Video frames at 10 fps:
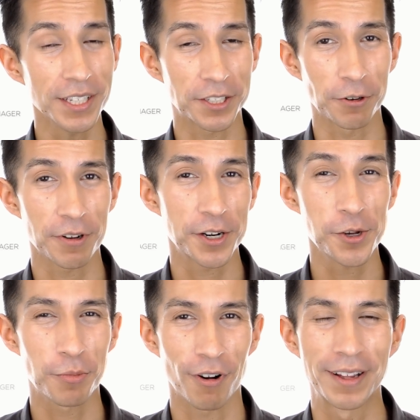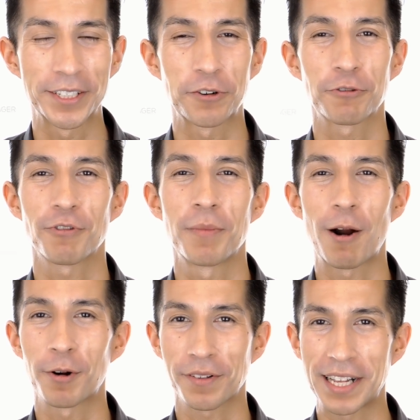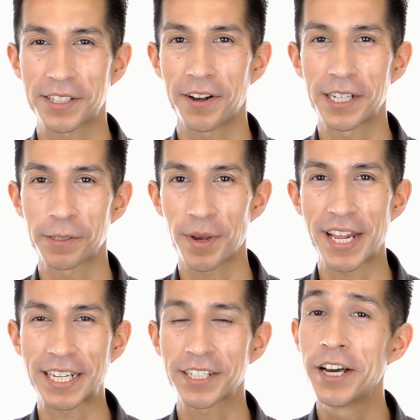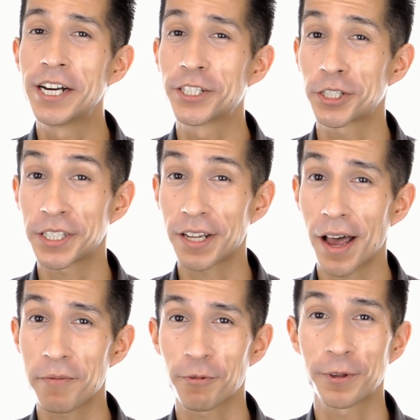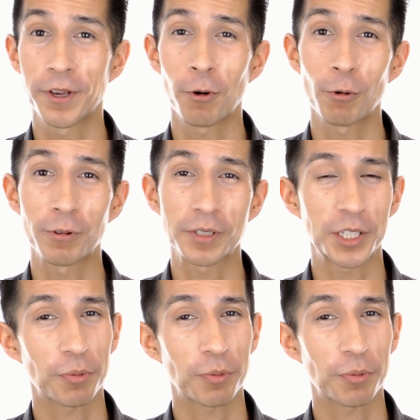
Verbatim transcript: bronzer, a new bronzer from Hourglass Cosmetics. Just in time for the whole